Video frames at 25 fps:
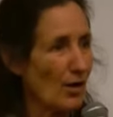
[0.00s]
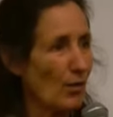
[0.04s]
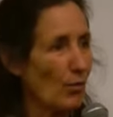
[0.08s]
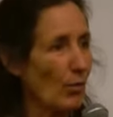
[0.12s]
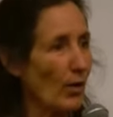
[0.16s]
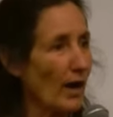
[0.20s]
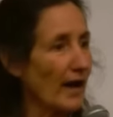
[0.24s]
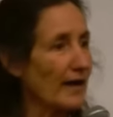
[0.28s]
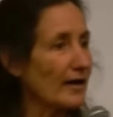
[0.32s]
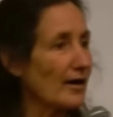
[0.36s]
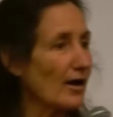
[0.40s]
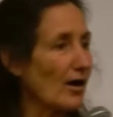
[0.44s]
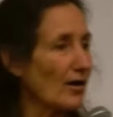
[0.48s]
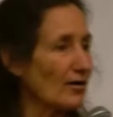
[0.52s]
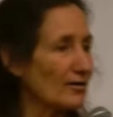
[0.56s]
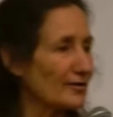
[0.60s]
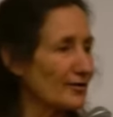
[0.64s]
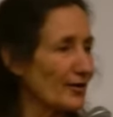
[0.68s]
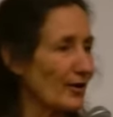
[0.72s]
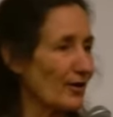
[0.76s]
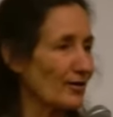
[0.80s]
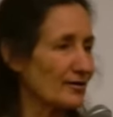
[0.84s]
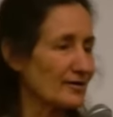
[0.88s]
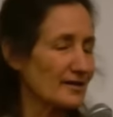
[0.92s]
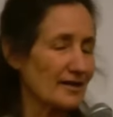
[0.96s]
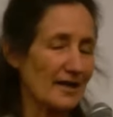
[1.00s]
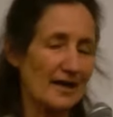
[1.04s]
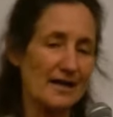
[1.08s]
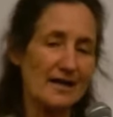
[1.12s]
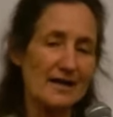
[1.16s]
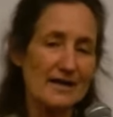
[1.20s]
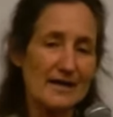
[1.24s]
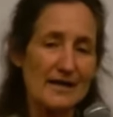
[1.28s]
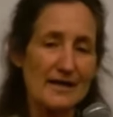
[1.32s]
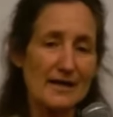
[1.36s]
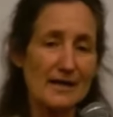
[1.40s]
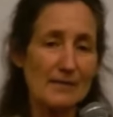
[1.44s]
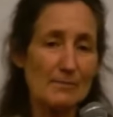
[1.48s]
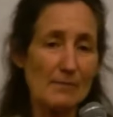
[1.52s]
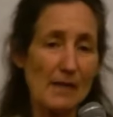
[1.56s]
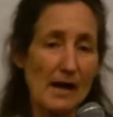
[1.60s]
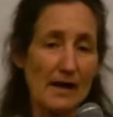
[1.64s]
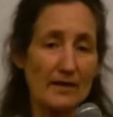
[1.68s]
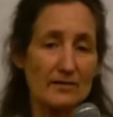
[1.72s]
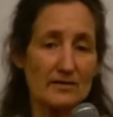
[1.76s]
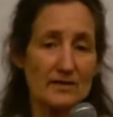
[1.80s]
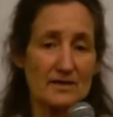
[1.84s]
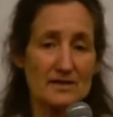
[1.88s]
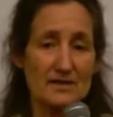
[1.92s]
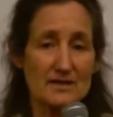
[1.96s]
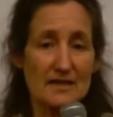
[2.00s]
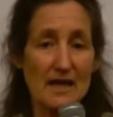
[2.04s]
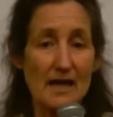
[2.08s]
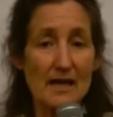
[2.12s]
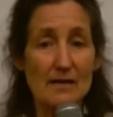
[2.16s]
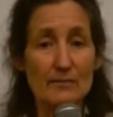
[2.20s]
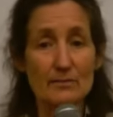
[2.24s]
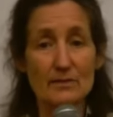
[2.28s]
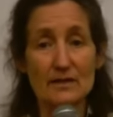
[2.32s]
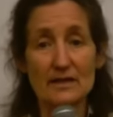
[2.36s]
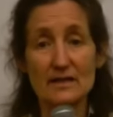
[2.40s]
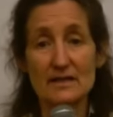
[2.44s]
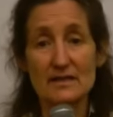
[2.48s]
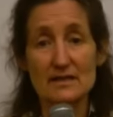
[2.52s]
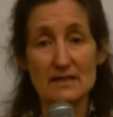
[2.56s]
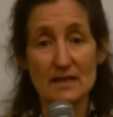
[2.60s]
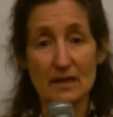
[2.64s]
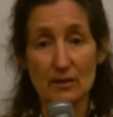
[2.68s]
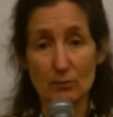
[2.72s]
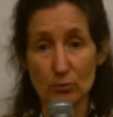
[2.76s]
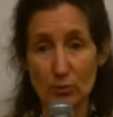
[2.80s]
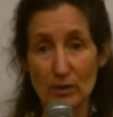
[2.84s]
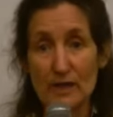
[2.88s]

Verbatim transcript: One old doctor, he made the statement, he said,